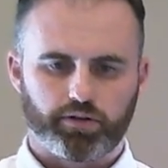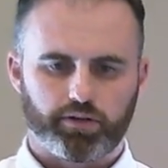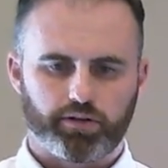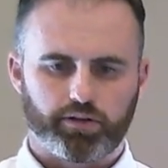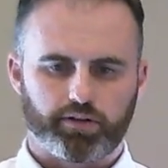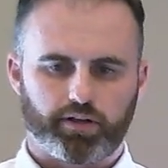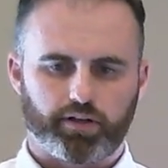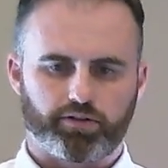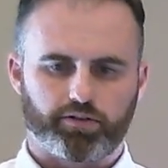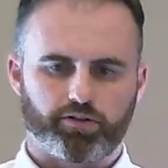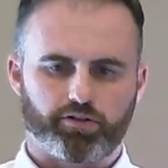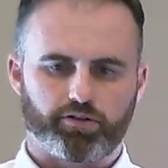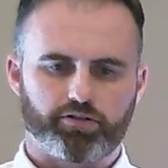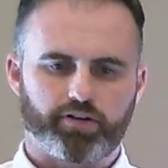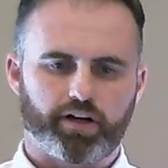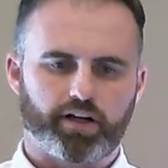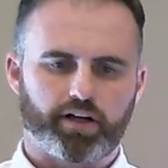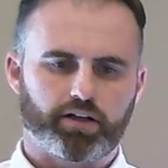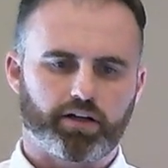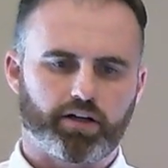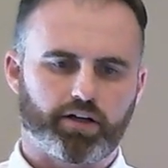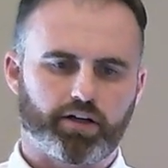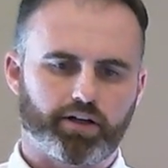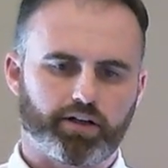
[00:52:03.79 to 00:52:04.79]
That's a direct
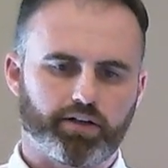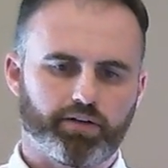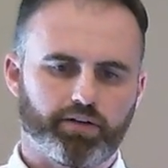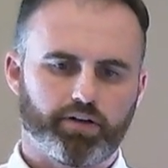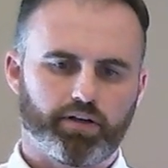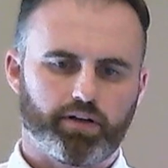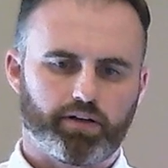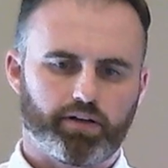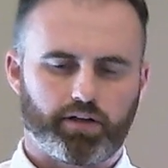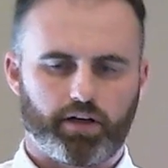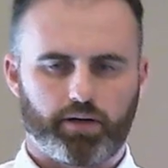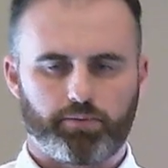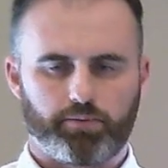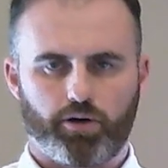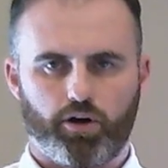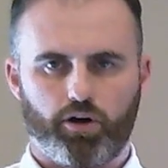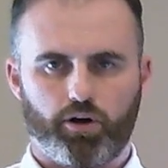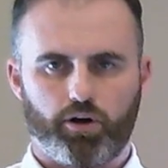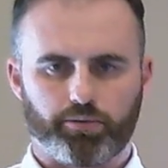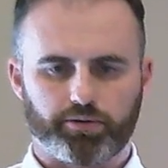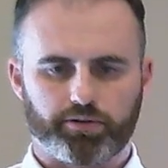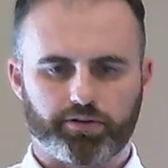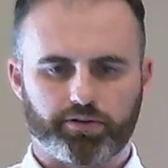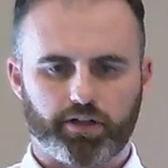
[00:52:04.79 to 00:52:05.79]
line. Now, I'm not
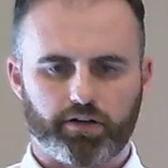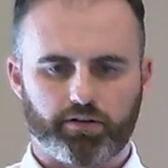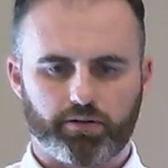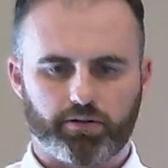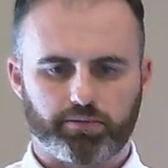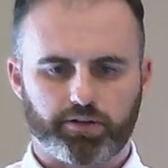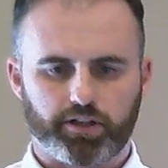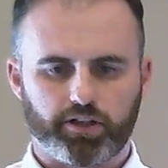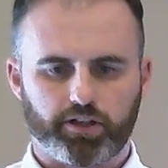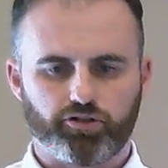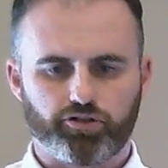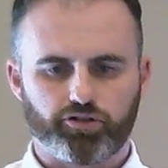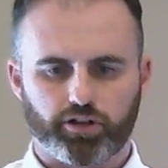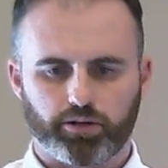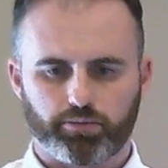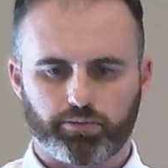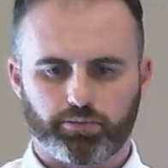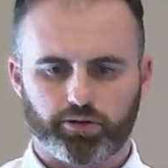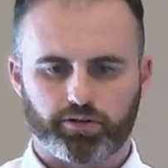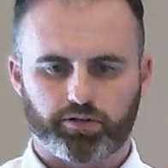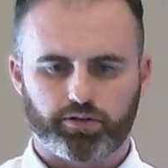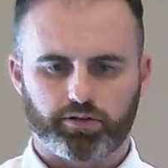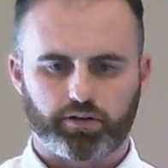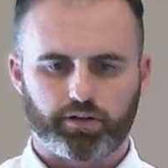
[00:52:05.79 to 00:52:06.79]
always there, I'm teaching,
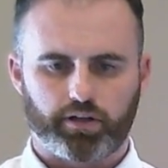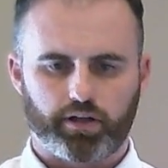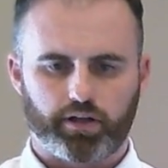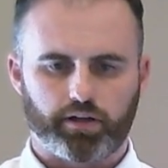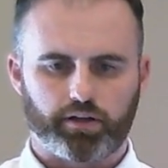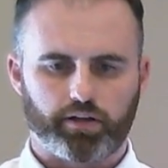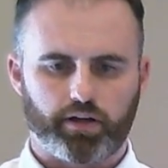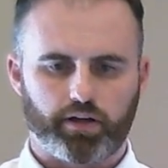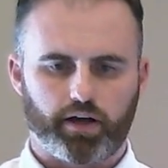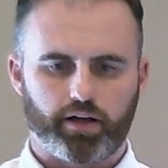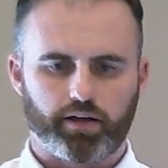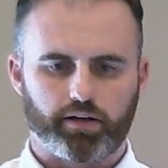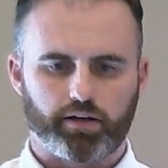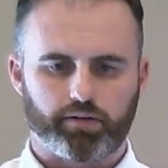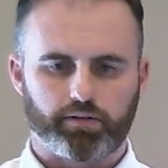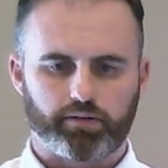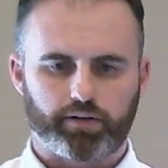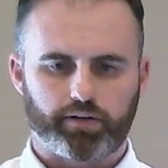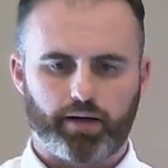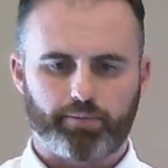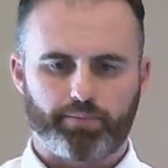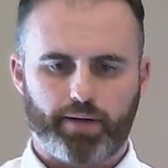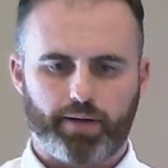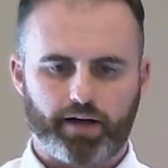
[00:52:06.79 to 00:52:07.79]
but I'll
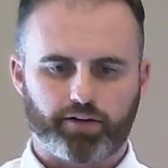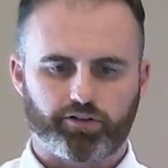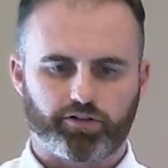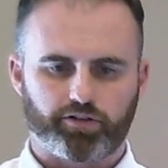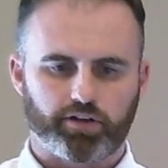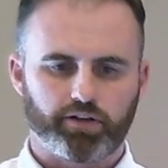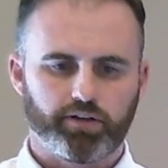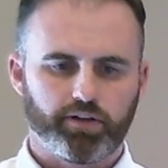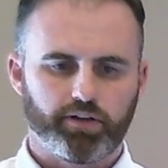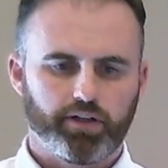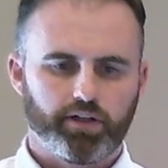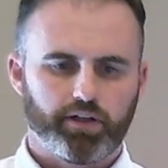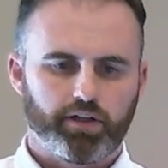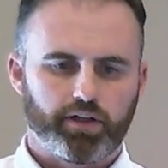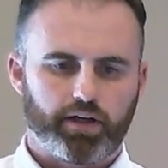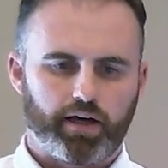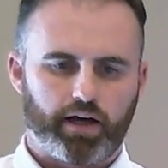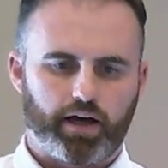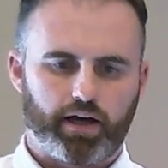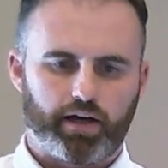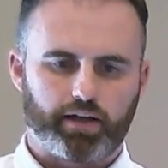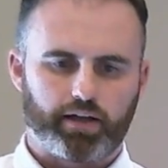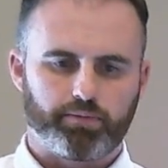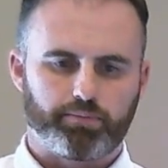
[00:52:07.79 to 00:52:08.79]
get back to you.
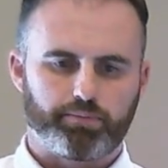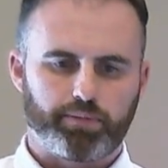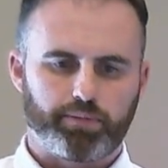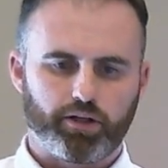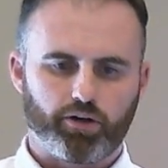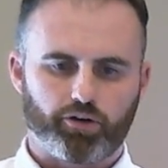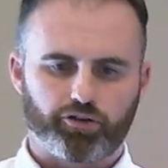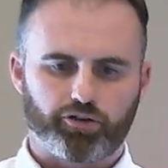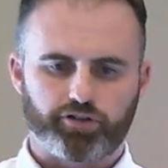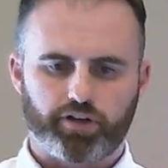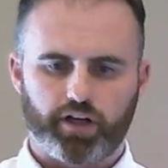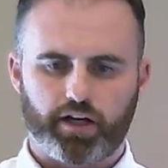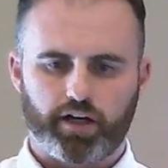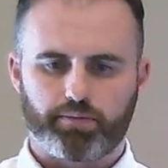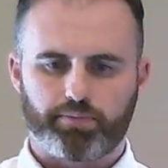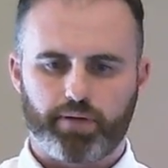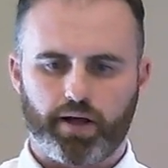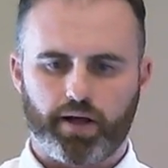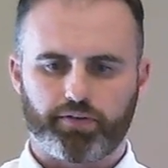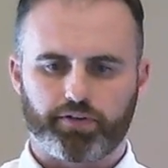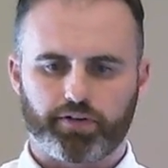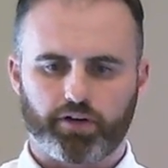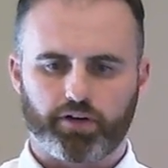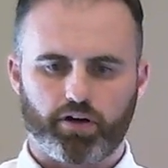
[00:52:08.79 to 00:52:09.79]
And
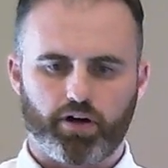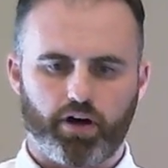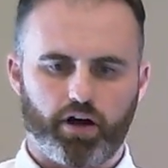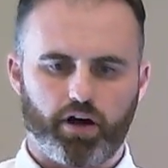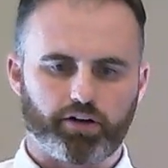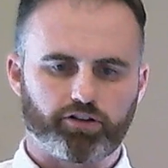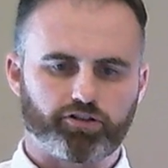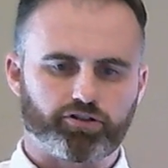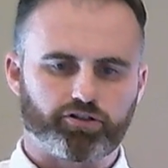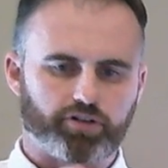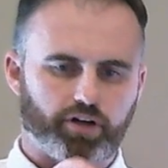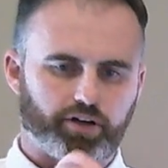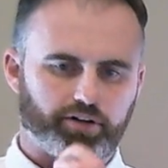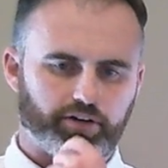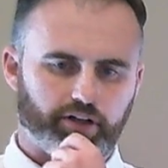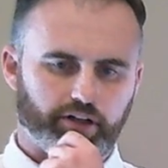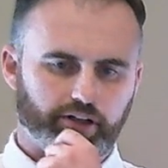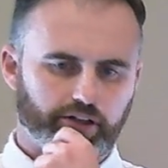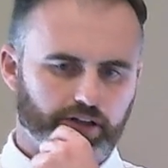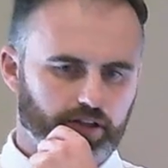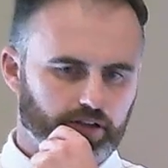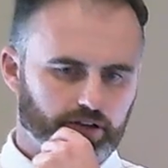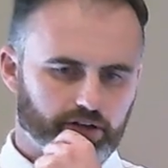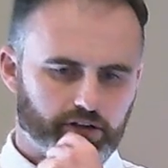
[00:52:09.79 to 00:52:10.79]

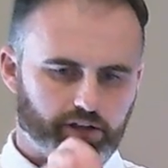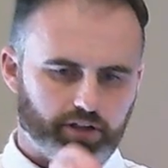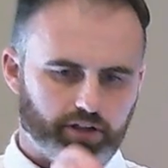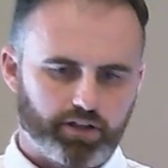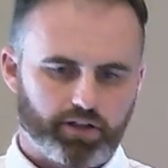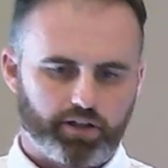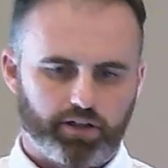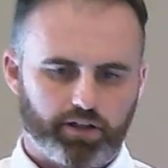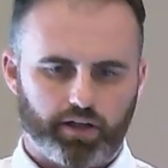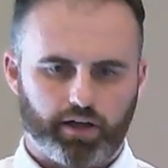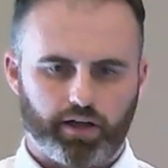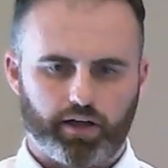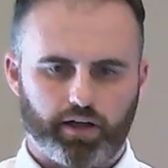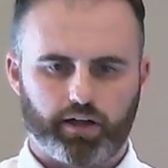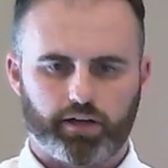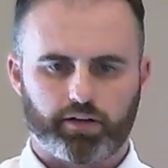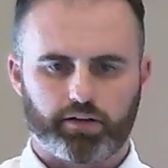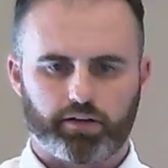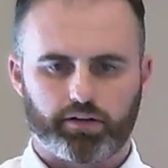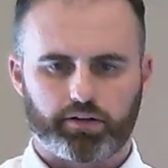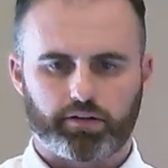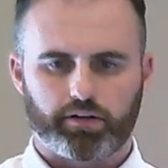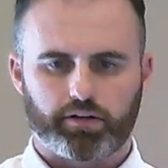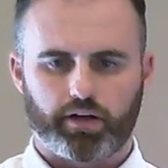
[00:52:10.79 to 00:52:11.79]
boshea@bevedarecollege.ie. And
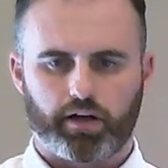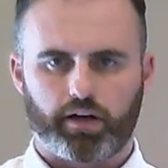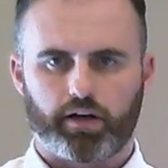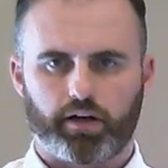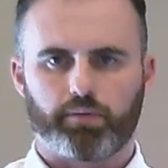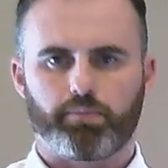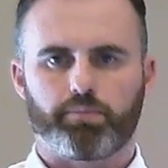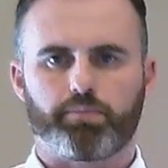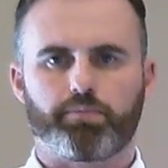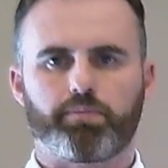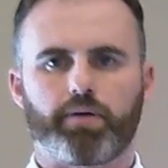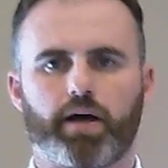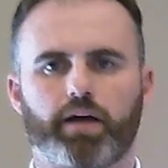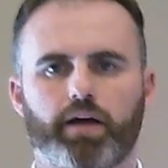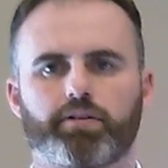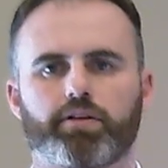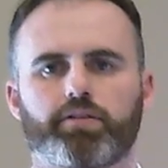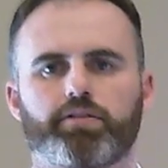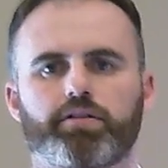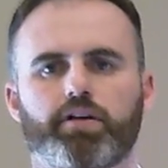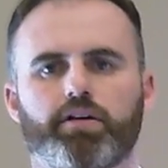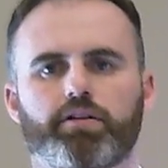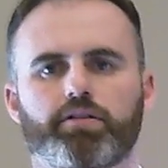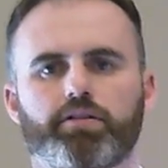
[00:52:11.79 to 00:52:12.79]
as I
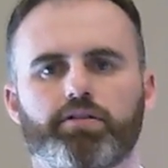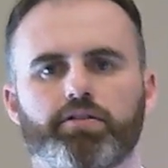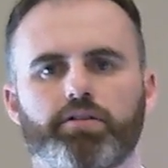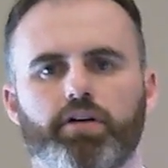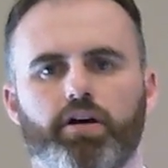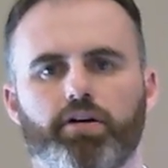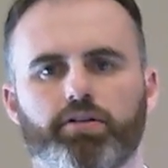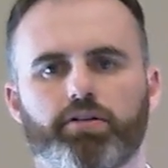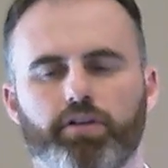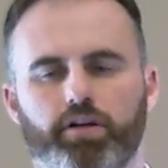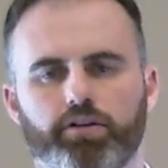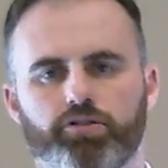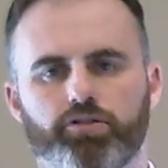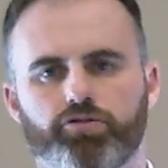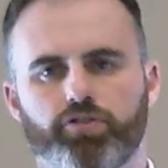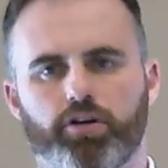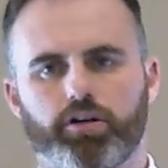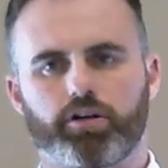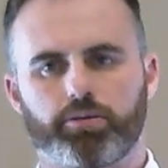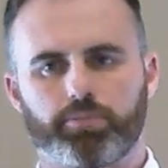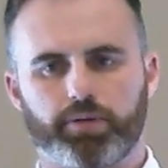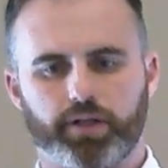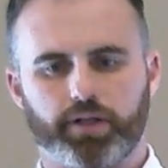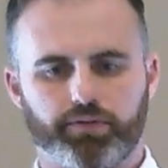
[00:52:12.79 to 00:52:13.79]
said at the start, I
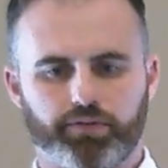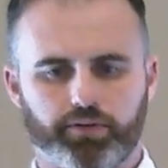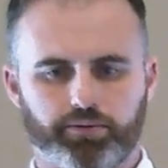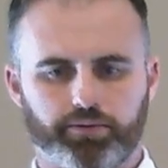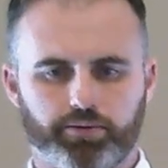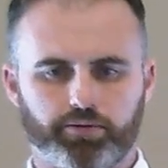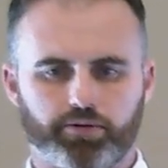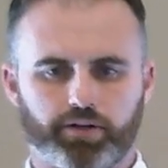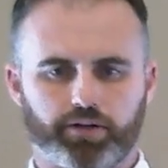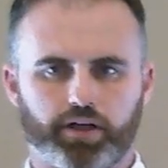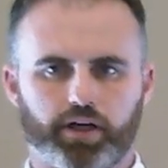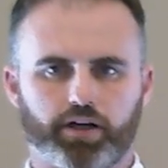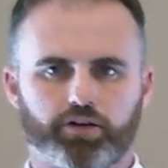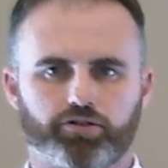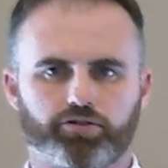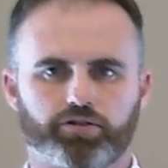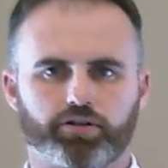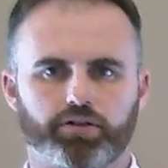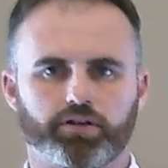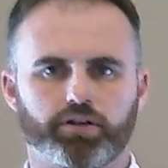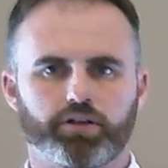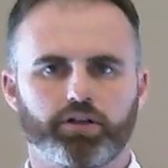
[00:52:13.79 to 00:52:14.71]
strongly believe in communication.